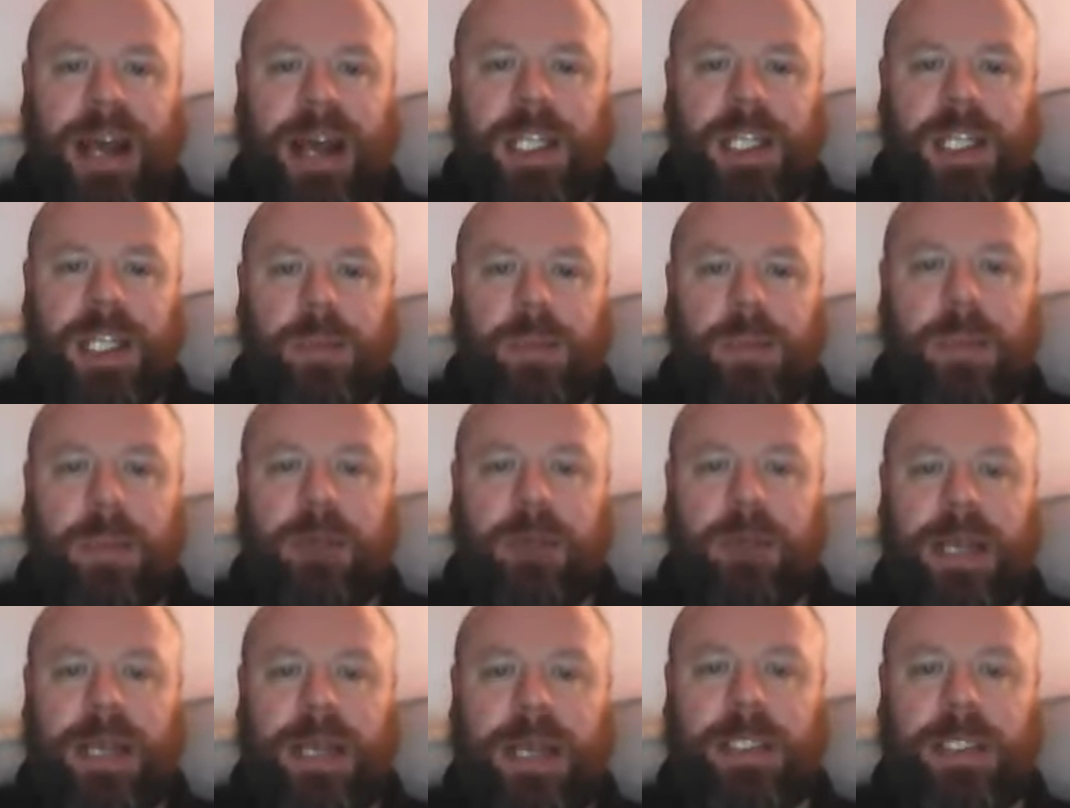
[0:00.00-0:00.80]
As we
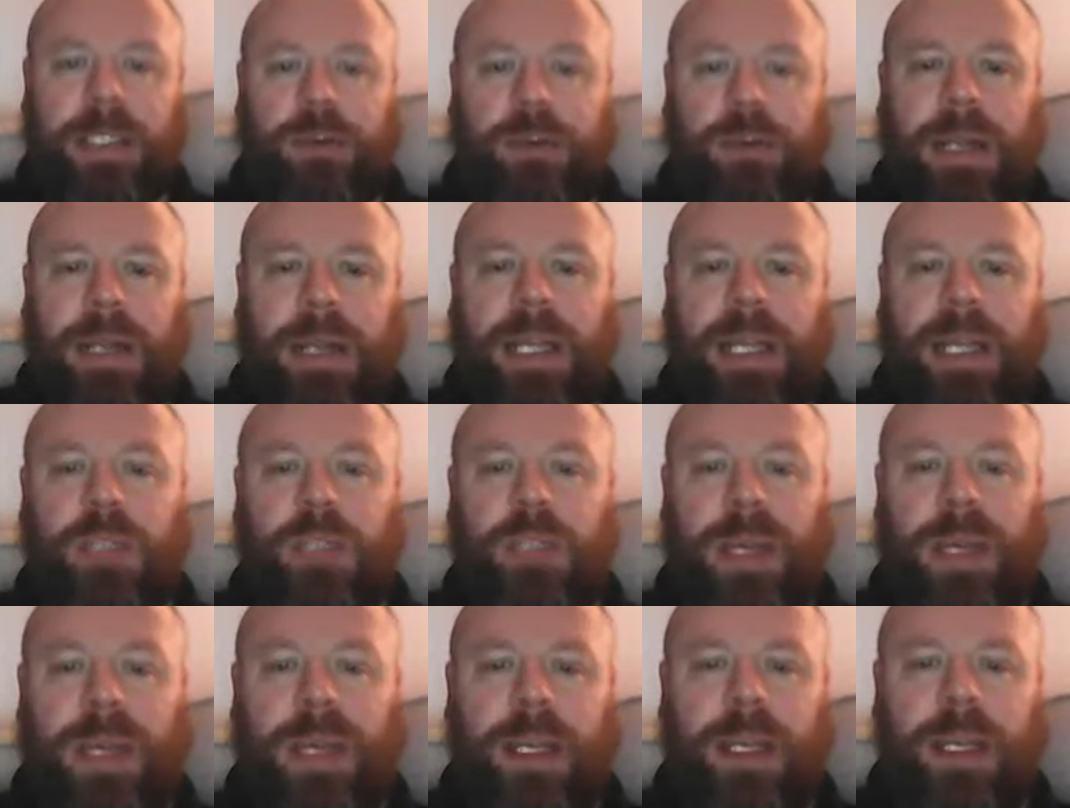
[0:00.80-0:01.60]
progress through
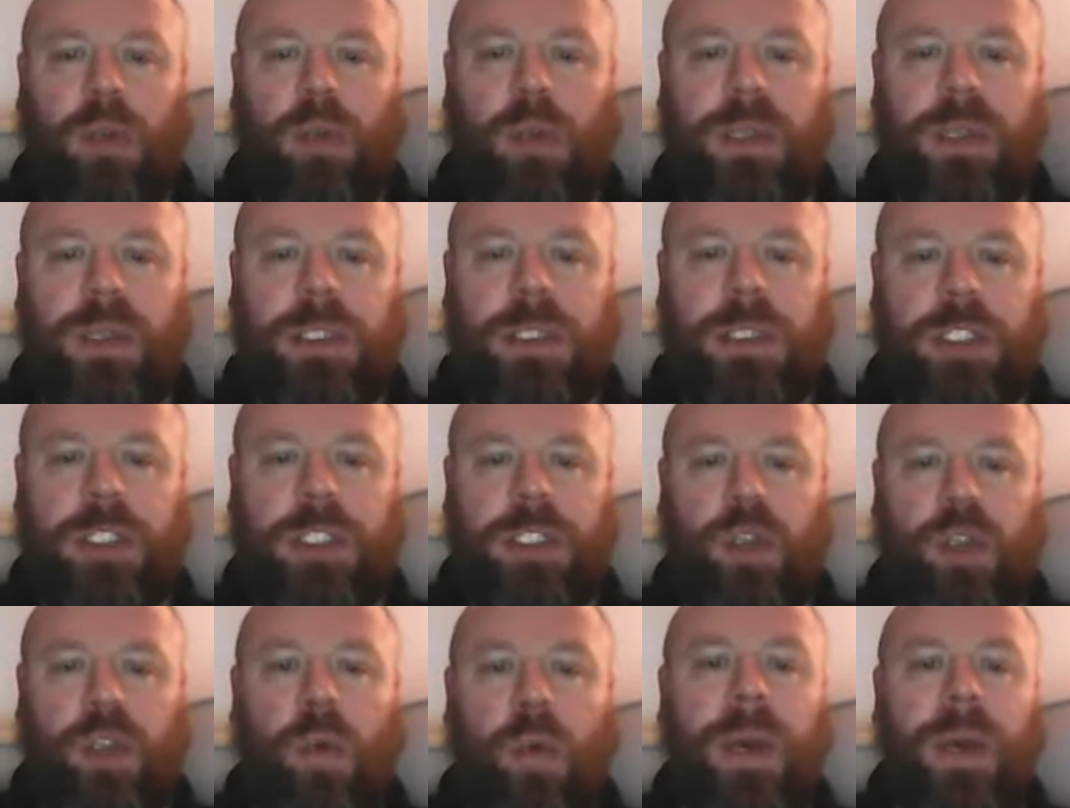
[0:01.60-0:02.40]
next week, you notice the
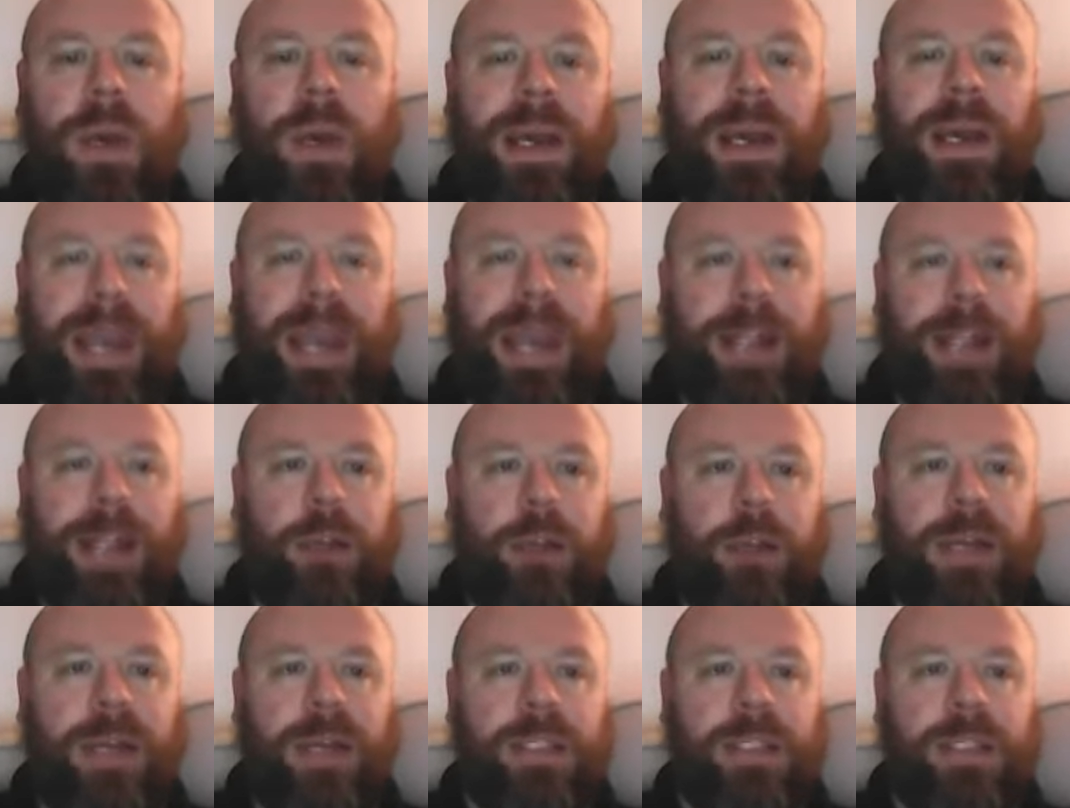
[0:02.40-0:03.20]
snow
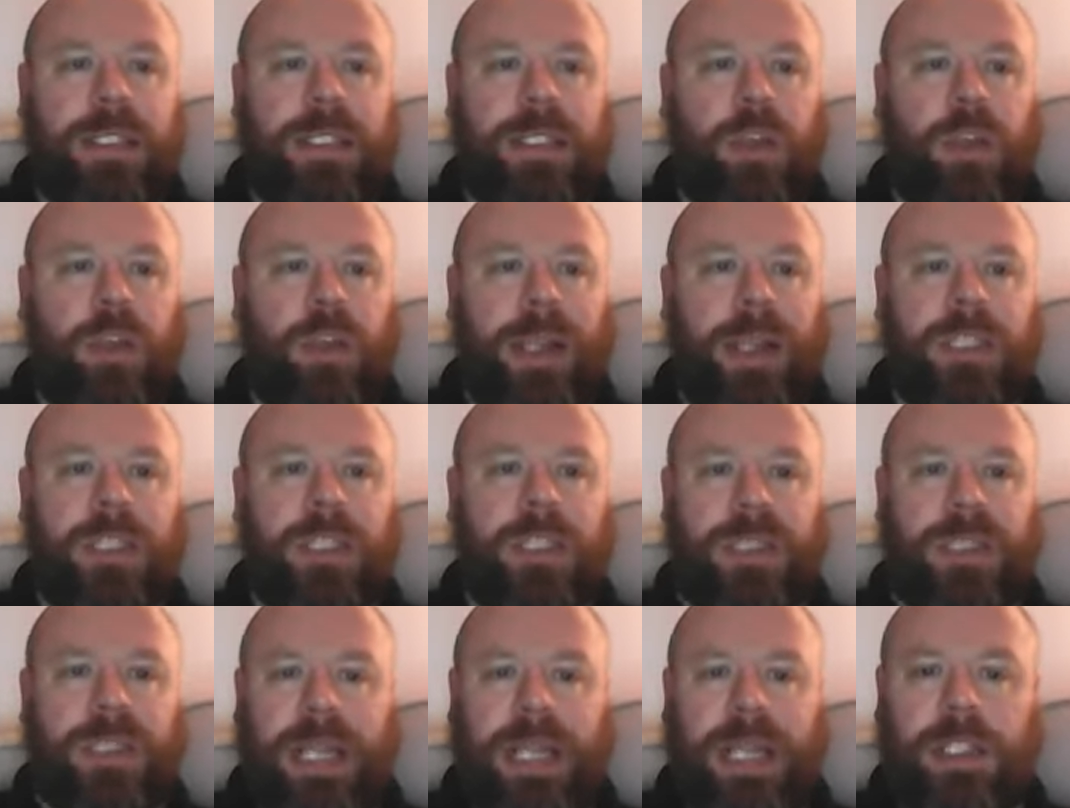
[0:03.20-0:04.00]
increases quite
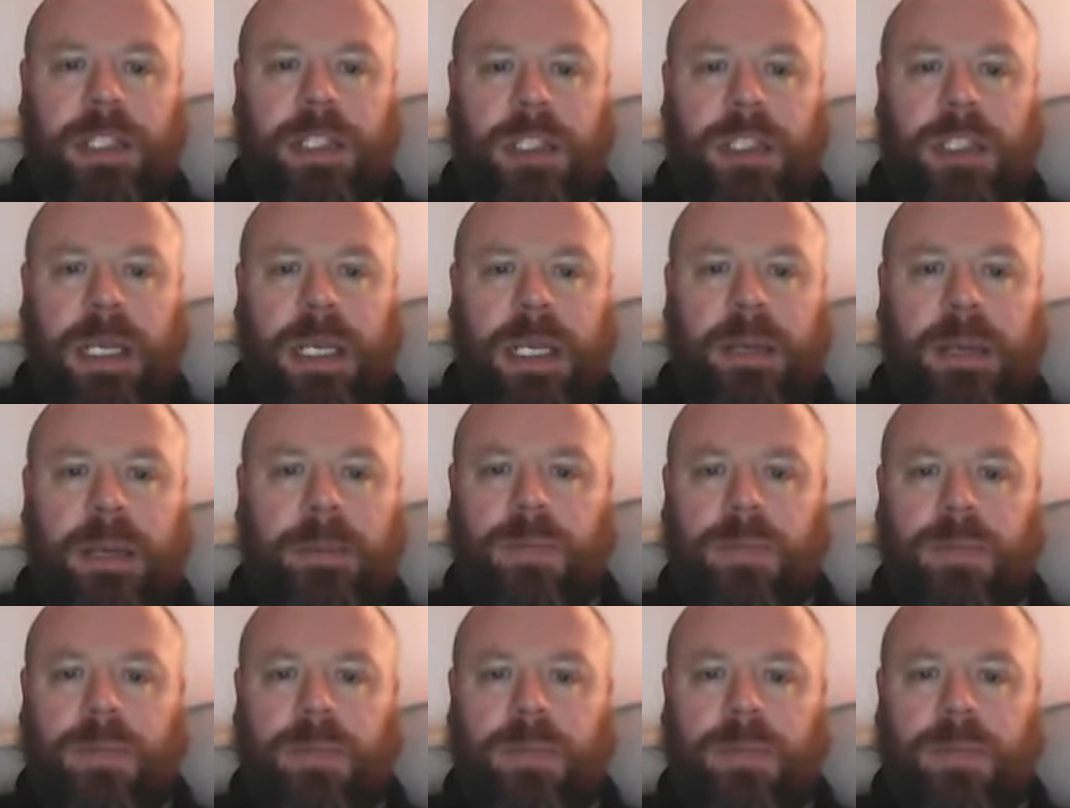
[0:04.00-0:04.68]
substantially.